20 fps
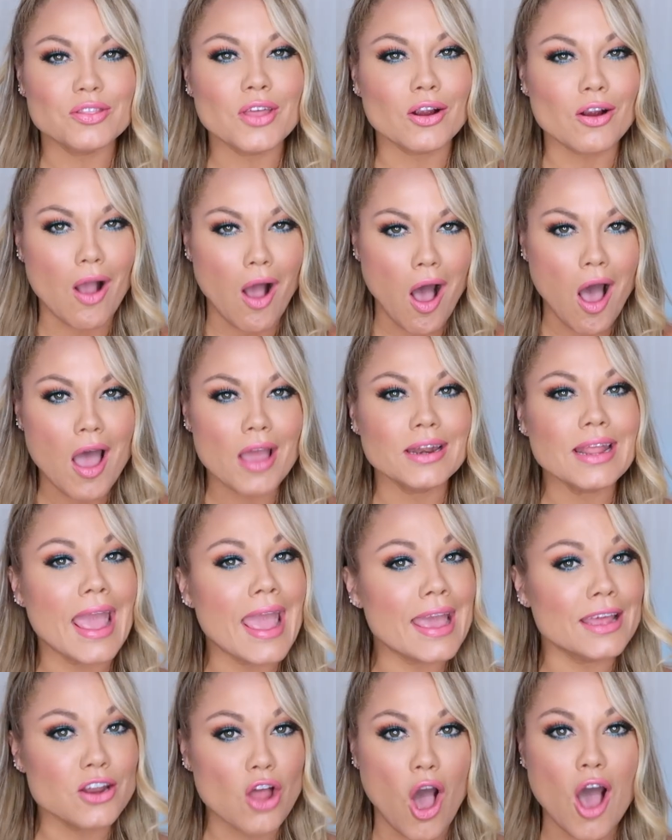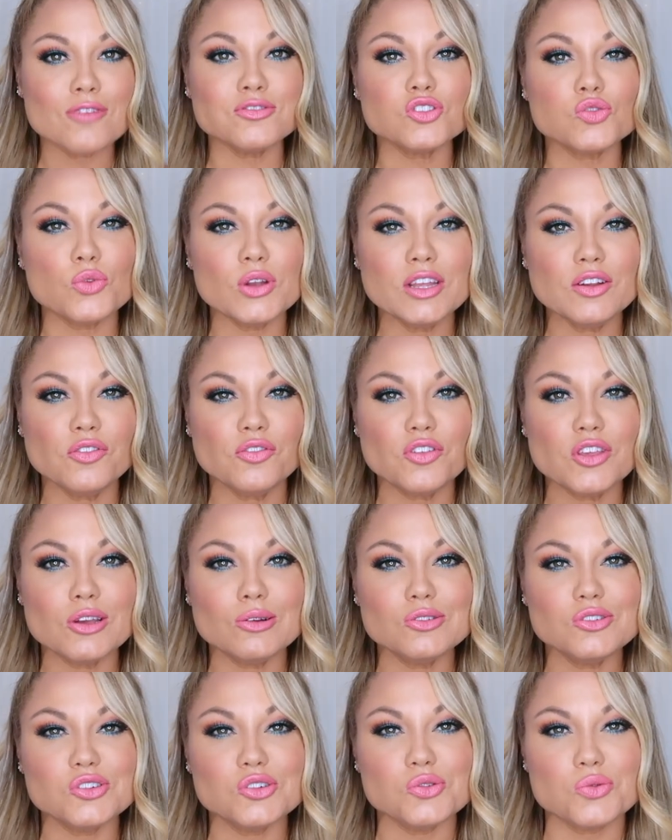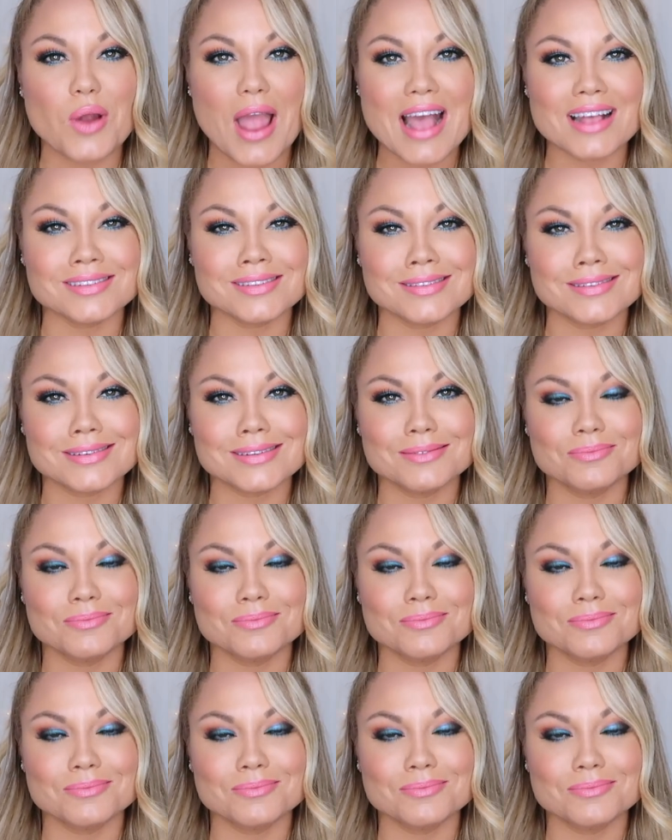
their on- and off-screen feud to rest.